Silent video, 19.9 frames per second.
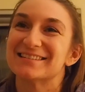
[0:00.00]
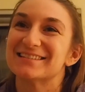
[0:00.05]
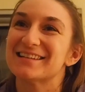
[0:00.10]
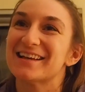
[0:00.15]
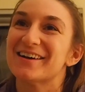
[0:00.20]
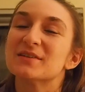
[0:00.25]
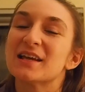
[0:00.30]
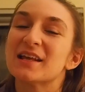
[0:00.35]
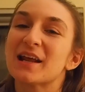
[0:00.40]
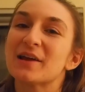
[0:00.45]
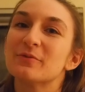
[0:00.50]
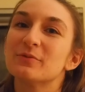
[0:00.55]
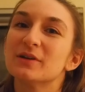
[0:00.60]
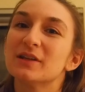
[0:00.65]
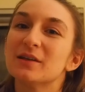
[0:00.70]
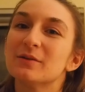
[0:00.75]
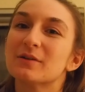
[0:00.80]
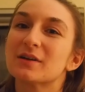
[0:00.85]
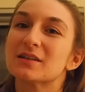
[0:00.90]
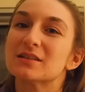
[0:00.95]
So, and I
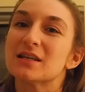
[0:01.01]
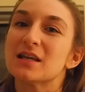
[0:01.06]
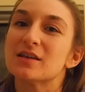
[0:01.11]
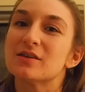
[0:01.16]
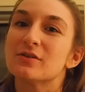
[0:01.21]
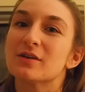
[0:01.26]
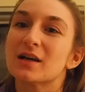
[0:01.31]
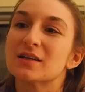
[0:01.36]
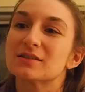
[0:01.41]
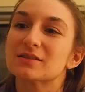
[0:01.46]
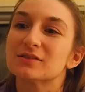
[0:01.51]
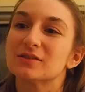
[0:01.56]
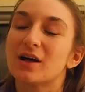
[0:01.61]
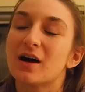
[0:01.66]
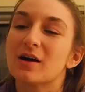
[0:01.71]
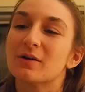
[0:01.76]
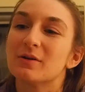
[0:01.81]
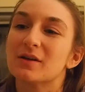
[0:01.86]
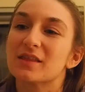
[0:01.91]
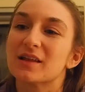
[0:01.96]
really want to take you guys
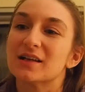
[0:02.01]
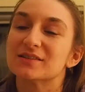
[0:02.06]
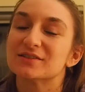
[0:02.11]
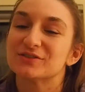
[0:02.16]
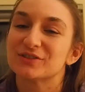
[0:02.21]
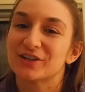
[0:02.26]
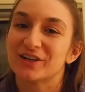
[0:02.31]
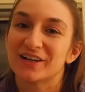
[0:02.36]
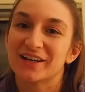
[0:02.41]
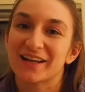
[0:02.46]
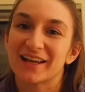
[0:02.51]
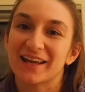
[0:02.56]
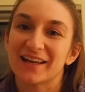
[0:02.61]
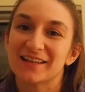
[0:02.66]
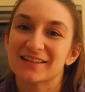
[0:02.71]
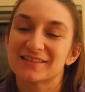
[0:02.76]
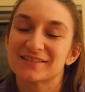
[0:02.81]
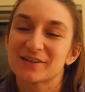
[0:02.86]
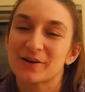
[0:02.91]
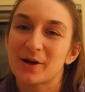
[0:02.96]
along with us during
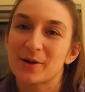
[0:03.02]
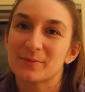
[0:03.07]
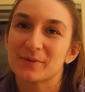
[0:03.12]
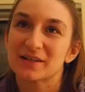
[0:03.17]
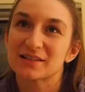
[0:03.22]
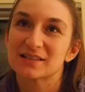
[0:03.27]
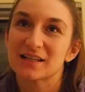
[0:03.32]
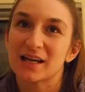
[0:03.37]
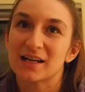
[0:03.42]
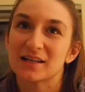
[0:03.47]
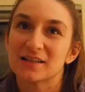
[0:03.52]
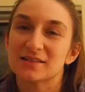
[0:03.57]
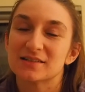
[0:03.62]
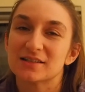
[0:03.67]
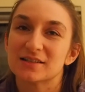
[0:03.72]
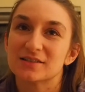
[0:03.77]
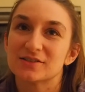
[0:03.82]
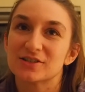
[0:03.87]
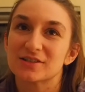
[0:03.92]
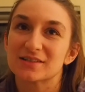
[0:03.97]
it. So I'm excited
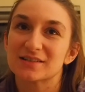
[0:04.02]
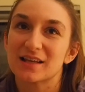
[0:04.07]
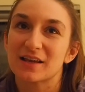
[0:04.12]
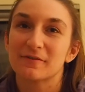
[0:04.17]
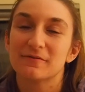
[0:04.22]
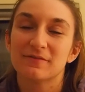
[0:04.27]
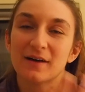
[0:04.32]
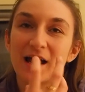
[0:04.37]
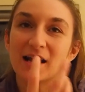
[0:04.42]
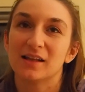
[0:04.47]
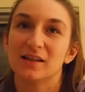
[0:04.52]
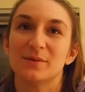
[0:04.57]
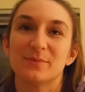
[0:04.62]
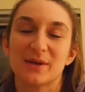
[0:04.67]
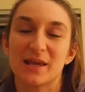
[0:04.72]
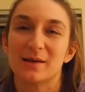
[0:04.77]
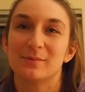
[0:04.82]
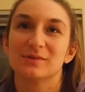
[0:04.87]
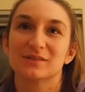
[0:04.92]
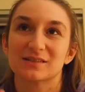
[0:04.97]
to just like finally
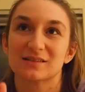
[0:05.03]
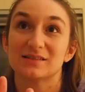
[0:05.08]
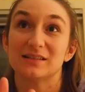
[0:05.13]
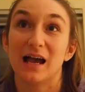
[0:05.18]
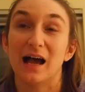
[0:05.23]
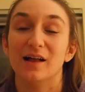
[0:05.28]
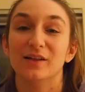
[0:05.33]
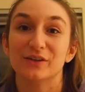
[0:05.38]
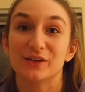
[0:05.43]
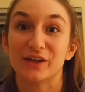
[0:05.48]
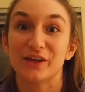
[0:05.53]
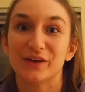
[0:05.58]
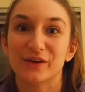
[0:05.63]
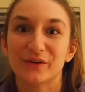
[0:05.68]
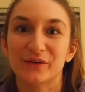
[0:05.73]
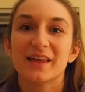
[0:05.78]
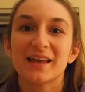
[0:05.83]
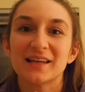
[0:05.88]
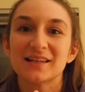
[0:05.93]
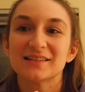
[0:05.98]
be able to tell
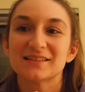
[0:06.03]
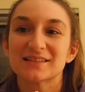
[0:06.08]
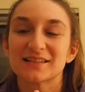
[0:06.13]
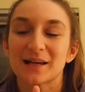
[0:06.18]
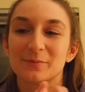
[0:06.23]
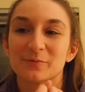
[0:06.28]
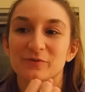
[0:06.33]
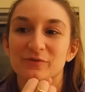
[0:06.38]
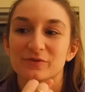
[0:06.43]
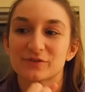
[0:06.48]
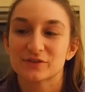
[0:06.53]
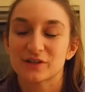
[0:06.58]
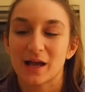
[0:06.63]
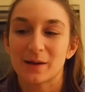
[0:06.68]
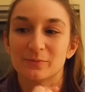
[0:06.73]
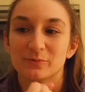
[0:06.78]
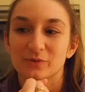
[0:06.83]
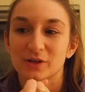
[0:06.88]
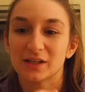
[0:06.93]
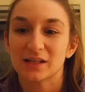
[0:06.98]
you this. I'm,
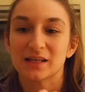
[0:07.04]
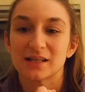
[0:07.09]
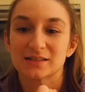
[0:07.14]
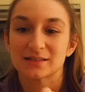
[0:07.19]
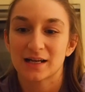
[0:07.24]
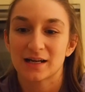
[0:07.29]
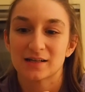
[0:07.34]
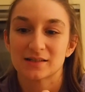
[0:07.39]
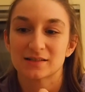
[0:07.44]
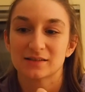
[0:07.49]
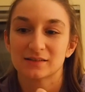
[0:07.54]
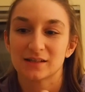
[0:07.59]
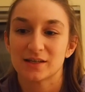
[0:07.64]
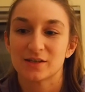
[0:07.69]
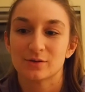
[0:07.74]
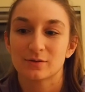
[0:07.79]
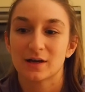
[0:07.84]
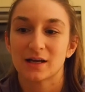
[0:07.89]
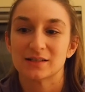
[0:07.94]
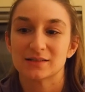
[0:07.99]
I'm really excited to
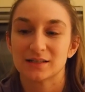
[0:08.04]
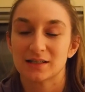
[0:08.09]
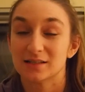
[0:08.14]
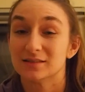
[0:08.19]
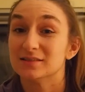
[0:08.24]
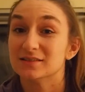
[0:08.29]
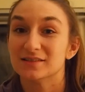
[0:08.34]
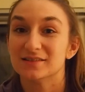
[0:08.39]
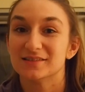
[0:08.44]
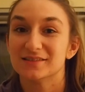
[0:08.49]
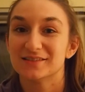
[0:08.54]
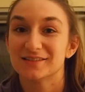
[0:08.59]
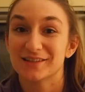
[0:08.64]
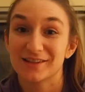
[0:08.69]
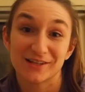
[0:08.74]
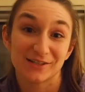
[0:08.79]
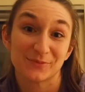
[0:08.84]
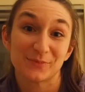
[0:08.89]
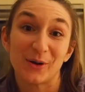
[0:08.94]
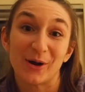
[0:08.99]
let you guys into
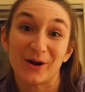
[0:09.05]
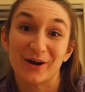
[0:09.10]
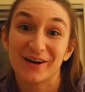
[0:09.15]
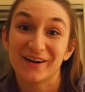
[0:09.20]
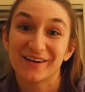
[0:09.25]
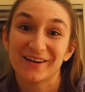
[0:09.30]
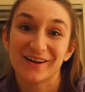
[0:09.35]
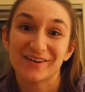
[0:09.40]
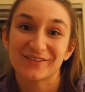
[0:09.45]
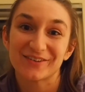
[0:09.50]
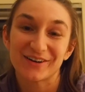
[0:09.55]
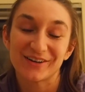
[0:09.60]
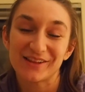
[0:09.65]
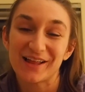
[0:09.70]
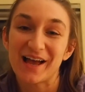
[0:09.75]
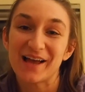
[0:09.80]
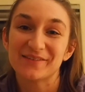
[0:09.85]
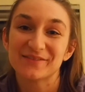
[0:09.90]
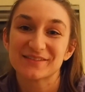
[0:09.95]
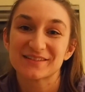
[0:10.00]
this part of our
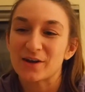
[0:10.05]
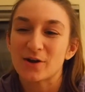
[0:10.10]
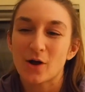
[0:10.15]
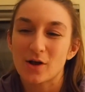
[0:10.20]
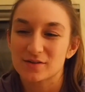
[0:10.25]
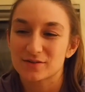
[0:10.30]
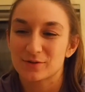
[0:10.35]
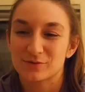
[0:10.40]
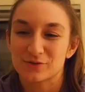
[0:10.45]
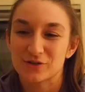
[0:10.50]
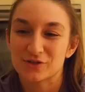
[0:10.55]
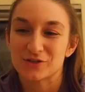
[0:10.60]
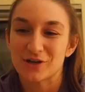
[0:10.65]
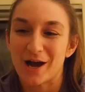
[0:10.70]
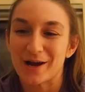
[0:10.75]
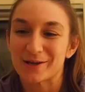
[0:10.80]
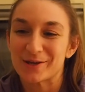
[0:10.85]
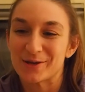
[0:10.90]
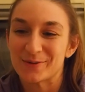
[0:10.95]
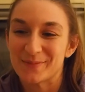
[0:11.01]
lives and also to
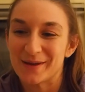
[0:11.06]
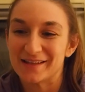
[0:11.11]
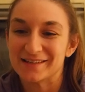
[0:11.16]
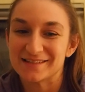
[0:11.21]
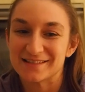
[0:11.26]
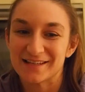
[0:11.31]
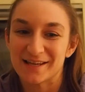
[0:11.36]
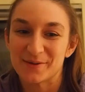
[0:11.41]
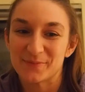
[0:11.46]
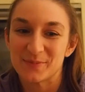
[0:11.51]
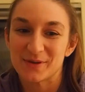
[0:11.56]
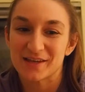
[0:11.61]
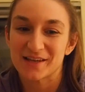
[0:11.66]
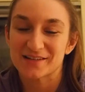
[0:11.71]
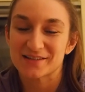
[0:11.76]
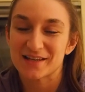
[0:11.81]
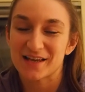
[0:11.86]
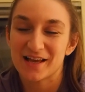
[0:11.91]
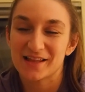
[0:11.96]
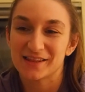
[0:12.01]
document it
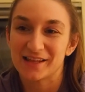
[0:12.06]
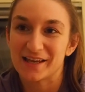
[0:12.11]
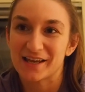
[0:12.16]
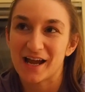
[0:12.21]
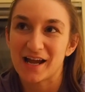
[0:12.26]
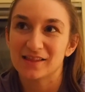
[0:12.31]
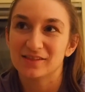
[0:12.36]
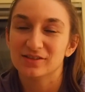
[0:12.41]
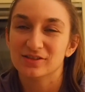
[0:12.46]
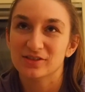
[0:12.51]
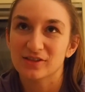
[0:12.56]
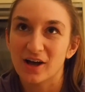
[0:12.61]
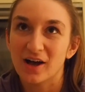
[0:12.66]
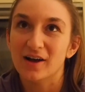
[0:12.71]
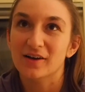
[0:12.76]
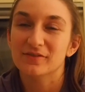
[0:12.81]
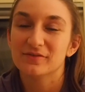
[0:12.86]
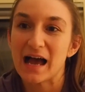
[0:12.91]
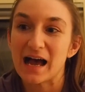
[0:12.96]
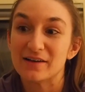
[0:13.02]
because like I
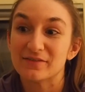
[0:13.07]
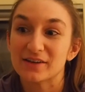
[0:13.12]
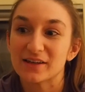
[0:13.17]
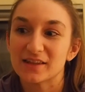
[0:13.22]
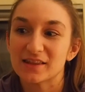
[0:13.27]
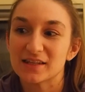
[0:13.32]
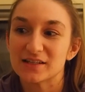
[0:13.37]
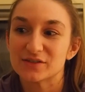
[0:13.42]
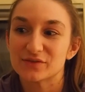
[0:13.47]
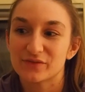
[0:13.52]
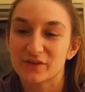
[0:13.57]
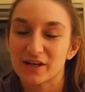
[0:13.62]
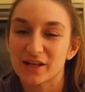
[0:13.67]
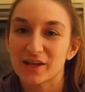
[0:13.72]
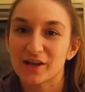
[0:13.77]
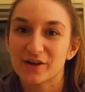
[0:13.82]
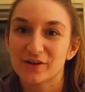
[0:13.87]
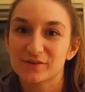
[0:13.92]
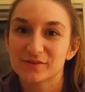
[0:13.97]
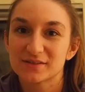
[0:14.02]
love having these these
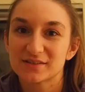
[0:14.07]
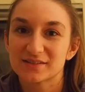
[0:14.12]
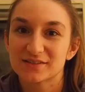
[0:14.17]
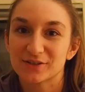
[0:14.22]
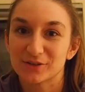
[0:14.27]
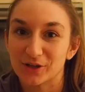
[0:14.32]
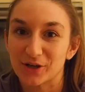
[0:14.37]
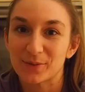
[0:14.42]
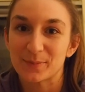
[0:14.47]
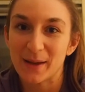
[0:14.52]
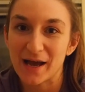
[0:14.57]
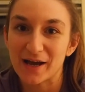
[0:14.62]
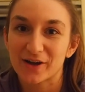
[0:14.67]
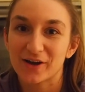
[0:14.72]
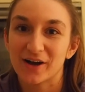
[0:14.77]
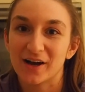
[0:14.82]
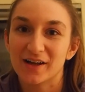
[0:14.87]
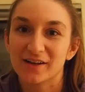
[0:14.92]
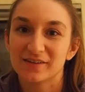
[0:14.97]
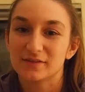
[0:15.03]
videos to look
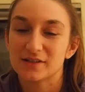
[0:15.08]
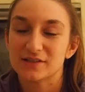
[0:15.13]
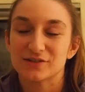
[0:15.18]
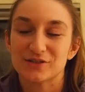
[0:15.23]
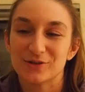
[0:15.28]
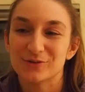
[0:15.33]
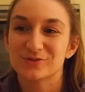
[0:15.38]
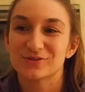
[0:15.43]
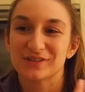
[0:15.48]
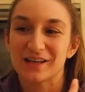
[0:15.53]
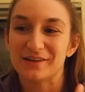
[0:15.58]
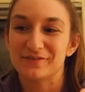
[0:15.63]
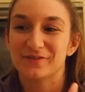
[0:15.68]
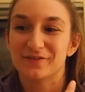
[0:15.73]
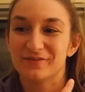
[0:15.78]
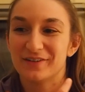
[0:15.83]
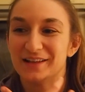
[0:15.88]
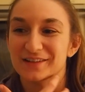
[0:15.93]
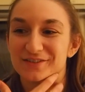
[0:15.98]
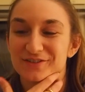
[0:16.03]
back on. These huge life
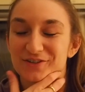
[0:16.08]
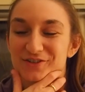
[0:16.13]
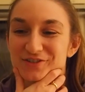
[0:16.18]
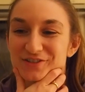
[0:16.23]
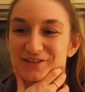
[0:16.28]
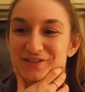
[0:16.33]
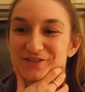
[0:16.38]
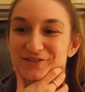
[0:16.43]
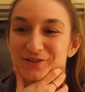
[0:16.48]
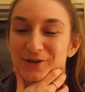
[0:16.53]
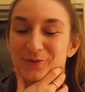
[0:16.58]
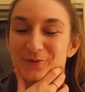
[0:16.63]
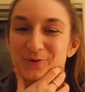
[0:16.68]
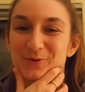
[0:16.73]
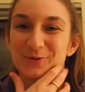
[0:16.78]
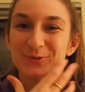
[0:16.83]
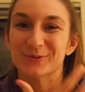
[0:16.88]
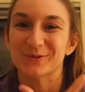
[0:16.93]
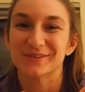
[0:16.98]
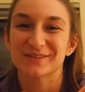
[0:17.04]
events are just so
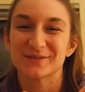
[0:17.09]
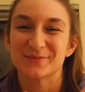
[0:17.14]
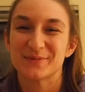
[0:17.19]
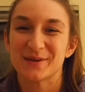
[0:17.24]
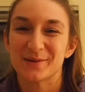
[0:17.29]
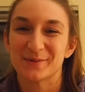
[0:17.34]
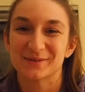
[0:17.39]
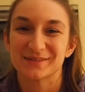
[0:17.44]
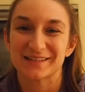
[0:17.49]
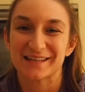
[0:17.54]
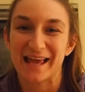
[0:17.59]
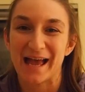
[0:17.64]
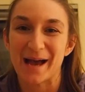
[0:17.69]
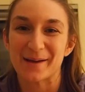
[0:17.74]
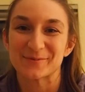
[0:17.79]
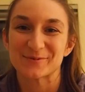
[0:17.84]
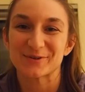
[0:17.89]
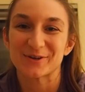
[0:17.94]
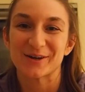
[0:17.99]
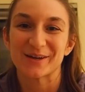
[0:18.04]
cool to be able to
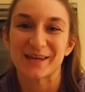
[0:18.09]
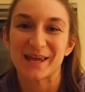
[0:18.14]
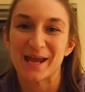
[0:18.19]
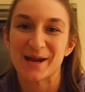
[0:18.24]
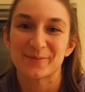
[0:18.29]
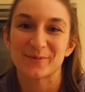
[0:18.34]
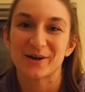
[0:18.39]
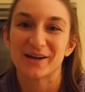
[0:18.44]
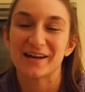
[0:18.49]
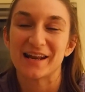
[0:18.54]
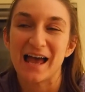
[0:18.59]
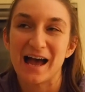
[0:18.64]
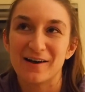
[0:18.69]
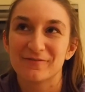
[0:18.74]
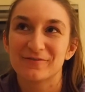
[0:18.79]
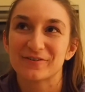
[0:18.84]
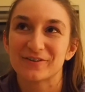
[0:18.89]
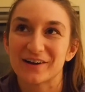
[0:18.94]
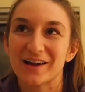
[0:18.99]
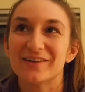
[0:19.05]
capture on camera and
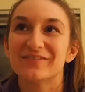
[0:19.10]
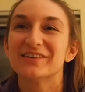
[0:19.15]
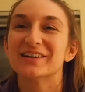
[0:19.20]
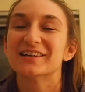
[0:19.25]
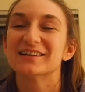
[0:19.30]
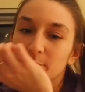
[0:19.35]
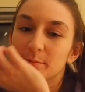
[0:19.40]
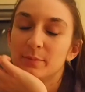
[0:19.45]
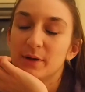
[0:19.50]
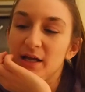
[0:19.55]
have forever.